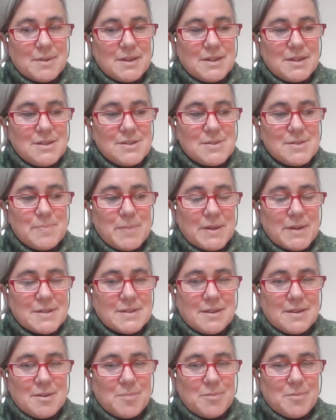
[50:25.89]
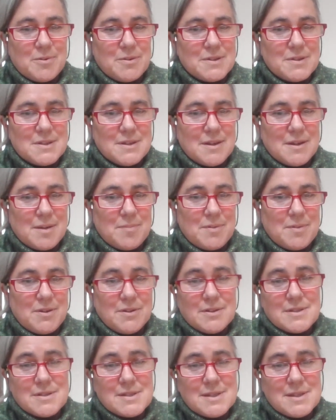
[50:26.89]
I mean, he just picks that up all the
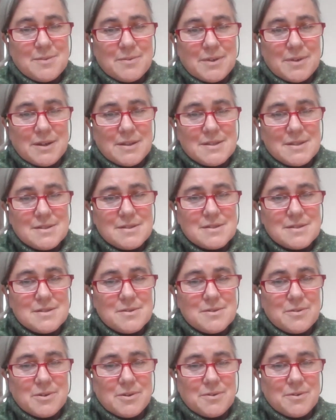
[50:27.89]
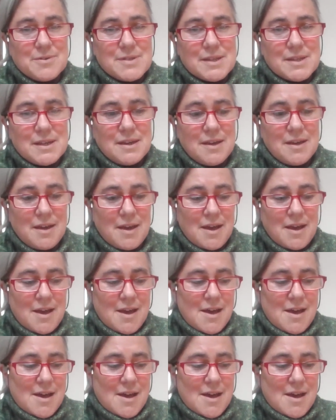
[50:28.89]
time, and you can see why. It's just so cozy.